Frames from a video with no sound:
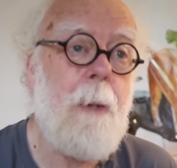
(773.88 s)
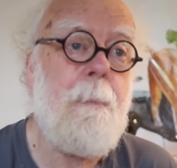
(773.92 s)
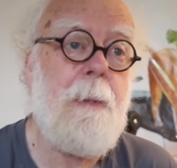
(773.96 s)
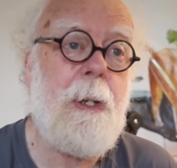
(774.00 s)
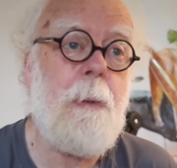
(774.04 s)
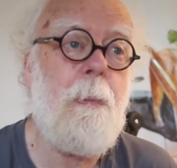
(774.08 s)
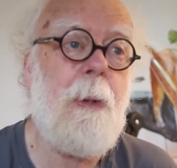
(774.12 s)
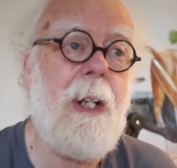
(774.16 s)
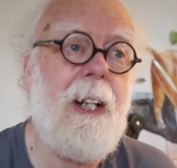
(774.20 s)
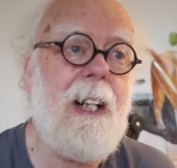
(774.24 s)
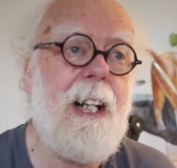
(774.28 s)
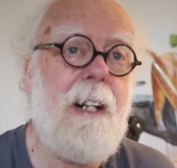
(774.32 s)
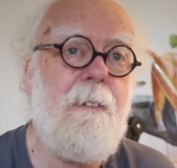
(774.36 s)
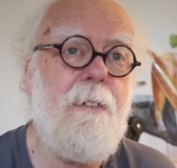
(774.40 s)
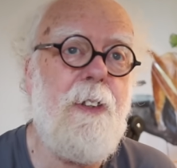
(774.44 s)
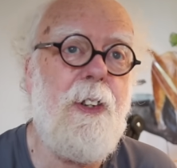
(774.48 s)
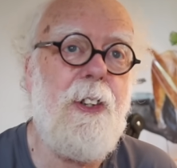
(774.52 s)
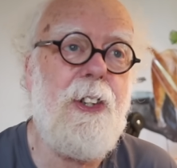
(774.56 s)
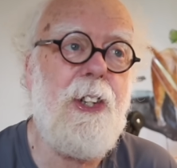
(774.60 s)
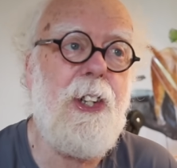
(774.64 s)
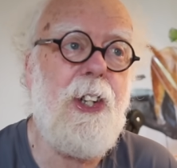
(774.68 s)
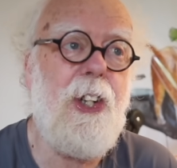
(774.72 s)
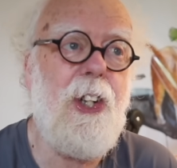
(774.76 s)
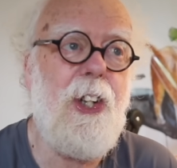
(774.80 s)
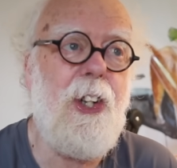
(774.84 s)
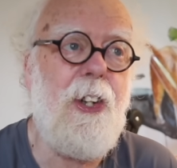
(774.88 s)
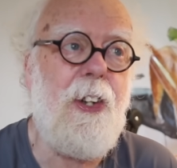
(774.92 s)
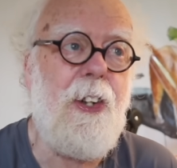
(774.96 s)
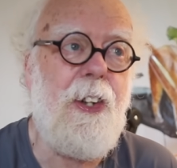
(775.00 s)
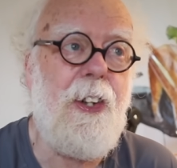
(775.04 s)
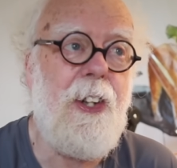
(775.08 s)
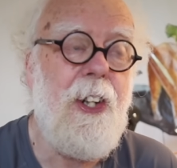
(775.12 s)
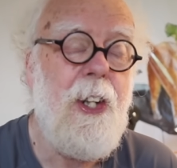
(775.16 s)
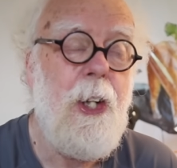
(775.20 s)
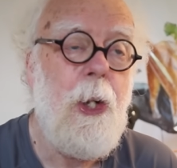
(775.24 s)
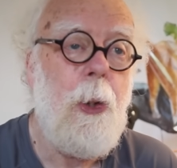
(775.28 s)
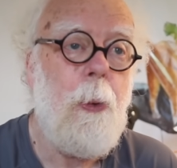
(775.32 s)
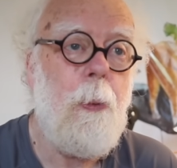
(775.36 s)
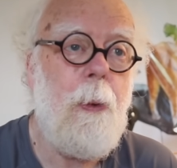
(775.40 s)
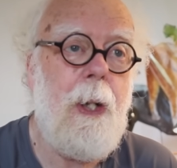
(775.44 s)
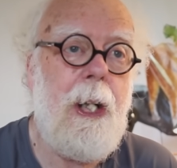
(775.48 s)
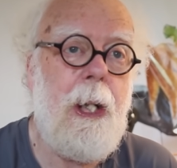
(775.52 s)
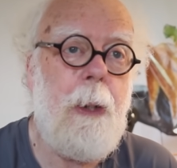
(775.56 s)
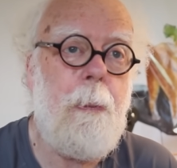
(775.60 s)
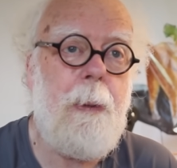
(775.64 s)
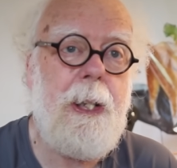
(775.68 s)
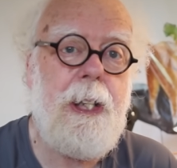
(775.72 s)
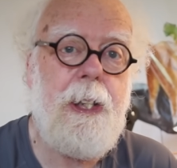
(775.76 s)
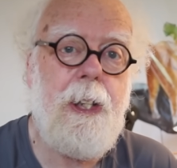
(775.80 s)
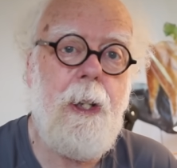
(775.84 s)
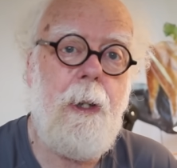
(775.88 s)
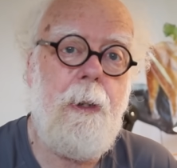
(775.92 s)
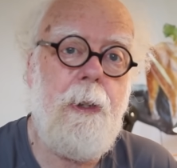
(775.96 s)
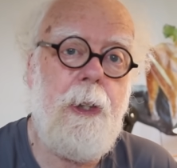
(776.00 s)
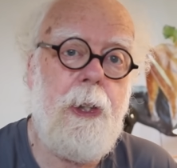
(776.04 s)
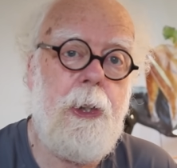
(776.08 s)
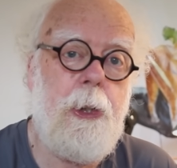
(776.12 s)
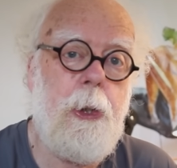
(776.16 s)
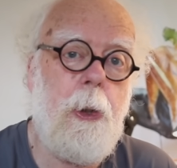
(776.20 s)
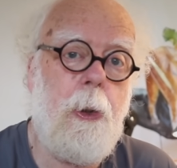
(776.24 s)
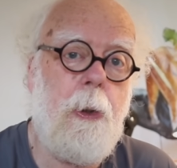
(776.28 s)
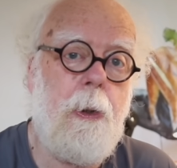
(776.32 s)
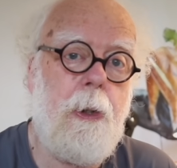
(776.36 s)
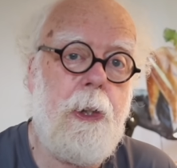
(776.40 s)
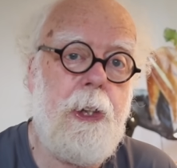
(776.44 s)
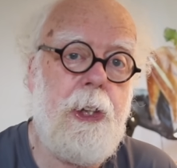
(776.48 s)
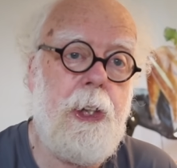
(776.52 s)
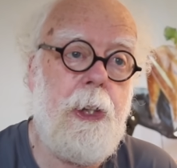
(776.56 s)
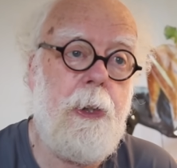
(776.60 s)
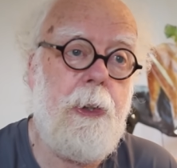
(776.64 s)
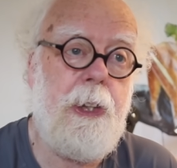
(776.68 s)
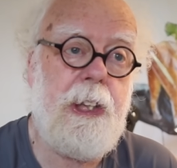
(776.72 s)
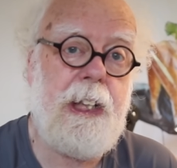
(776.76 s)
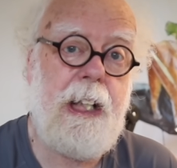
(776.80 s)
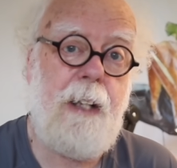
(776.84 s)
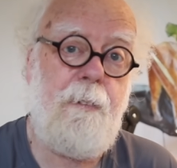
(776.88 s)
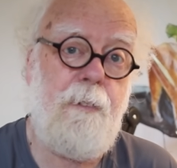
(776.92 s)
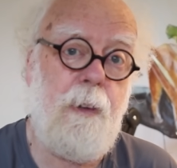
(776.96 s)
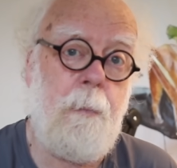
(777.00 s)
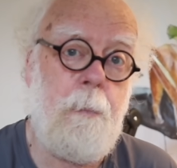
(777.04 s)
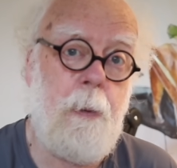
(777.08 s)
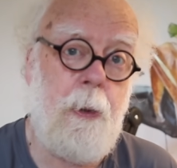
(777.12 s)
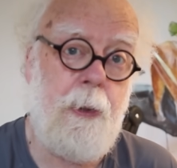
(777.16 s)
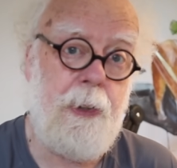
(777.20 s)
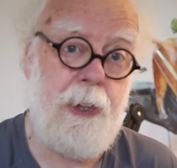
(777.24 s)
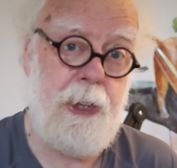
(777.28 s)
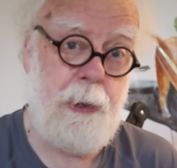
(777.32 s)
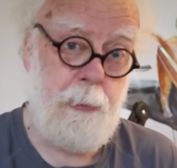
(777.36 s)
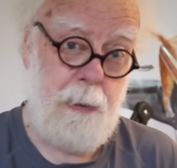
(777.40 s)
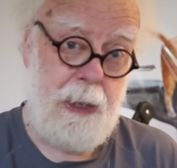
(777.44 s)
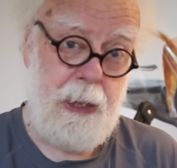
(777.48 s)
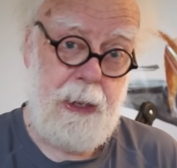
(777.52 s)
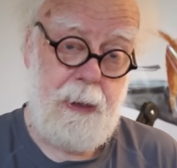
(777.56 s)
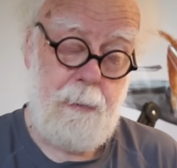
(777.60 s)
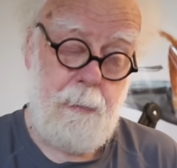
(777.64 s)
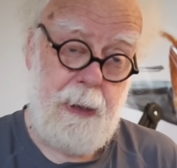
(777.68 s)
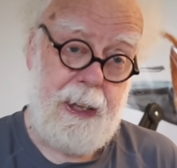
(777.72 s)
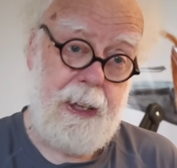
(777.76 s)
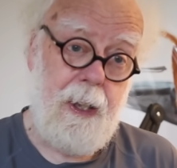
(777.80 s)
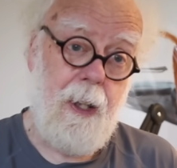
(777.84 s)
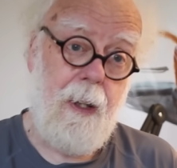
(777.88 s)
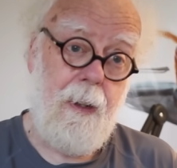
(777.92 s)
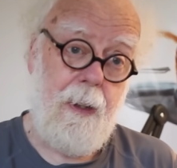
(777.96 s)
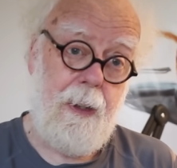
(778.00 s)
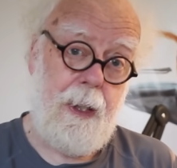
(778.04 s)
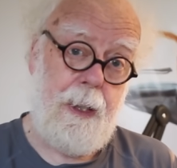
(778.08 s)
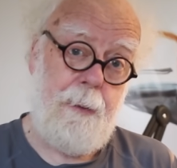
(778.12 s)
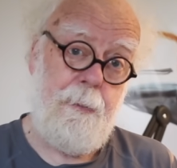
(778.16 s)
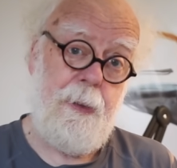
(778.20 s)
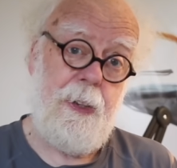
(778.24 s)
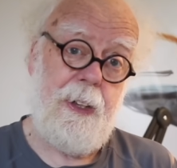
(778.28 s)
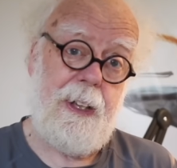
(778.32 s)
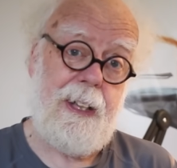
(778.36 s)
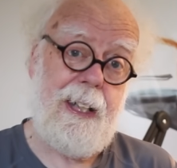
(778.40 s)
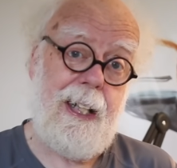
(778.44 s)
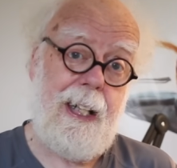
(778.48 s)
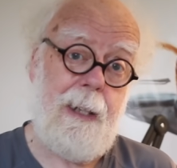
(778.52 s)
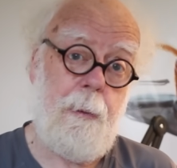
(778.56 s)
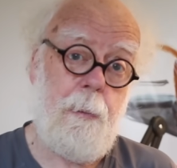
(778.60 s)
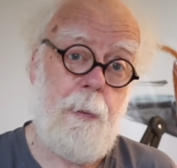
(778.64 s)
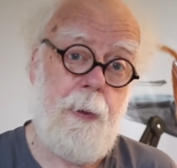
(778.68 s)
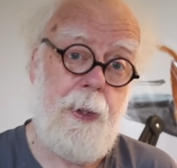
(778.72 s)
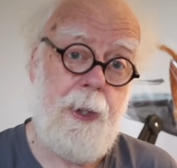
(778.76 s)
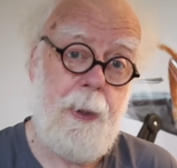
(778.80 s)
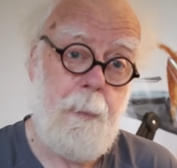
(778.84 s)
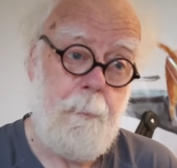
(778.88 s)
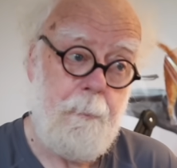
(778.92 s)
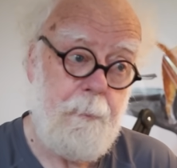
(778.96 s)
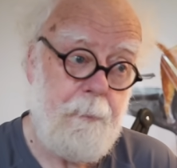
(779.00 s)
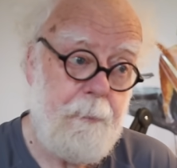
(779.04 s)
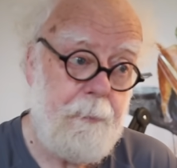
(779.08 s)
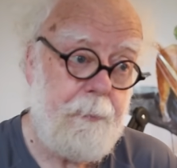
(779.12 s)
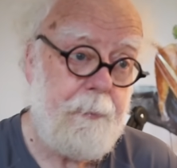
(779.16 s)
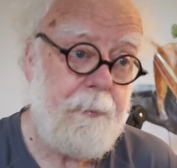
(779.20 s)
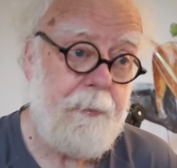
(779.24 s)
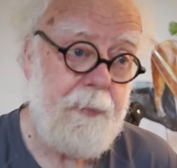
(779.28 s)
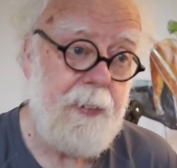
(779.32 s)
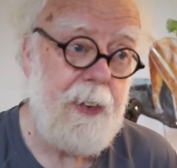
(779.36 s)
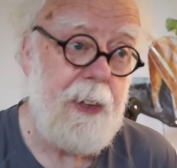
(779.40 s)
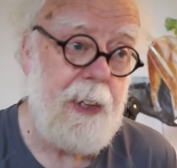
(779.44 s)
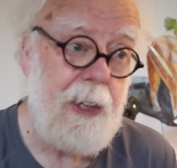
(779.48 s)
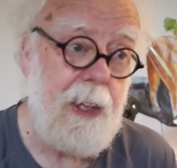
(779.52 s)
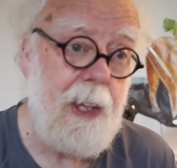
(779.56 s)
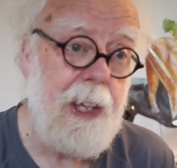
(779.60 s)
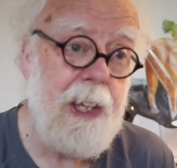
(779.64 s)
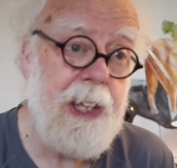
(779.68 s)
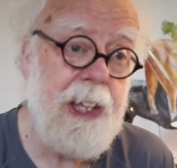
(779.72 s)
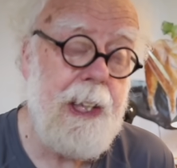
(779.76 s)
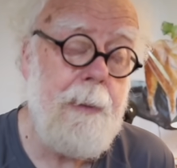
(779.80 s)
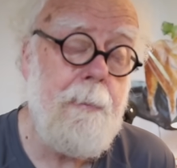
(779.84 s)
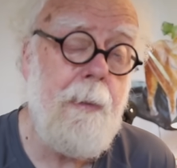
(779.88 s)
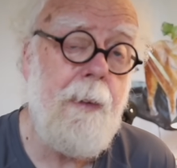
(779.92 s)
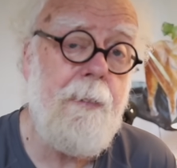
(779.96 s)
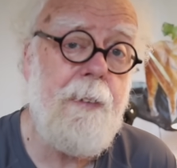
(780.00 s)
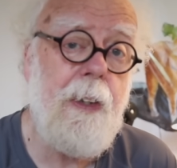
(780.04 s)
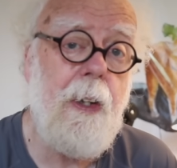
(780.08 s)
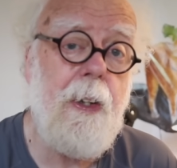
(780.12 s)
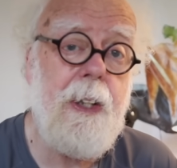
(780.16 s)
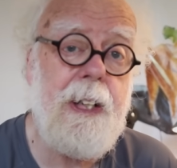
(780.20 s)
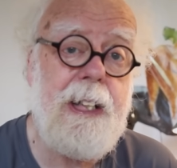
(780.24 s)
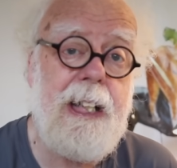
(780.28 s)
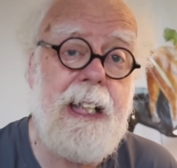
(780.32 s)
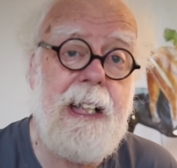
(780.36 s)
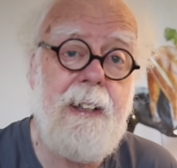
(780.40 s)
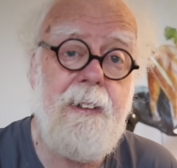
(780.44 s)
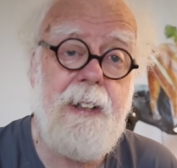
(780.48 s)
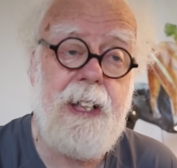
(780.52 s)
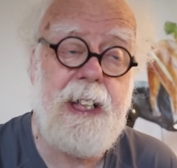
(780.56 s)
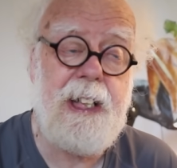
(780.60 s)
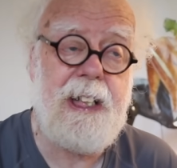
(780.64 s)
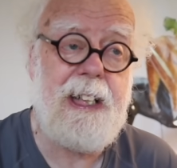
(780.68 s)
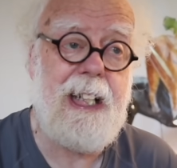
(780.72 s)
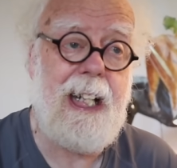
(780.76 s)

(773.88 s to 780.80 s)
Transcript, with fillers: I mean, we live on Earth where we don't talk to cephalopods. So we, we can't communicate with some of our nearest